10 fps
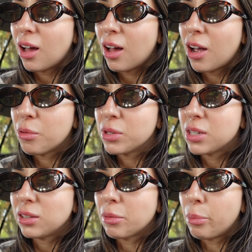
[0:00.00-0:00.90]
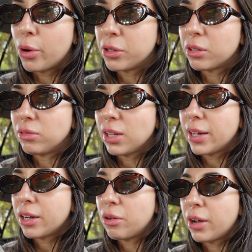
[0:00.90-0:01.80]
I was at the point of
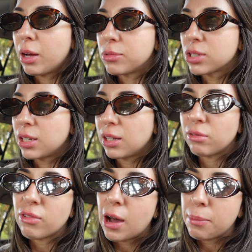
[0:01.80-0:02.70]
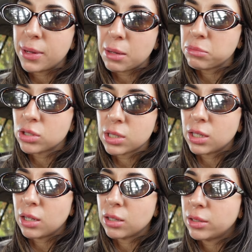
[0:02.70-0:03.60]
like, okay, I'm just gonna give up and I'm just
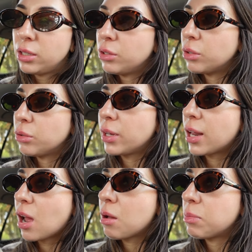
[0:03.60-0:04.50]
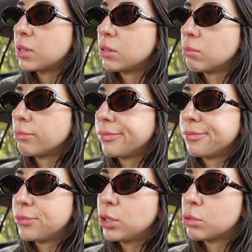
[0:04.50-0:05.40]
gonna, you know, get up and
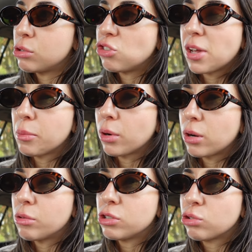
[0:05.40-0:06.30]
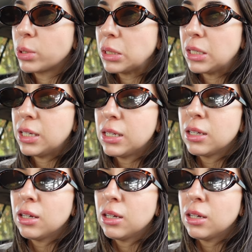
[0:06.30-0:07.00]
go to gym or go enjoy the day.